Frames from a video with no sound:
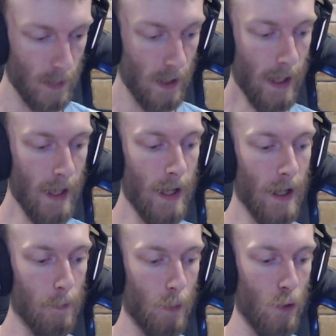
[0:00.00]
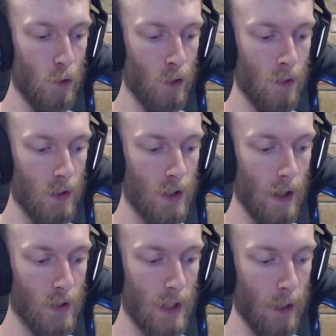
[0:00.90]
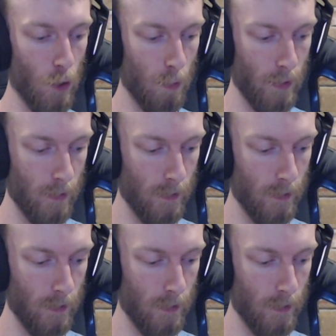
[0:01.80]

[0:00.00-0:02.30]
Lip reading: Ah, Potion does help.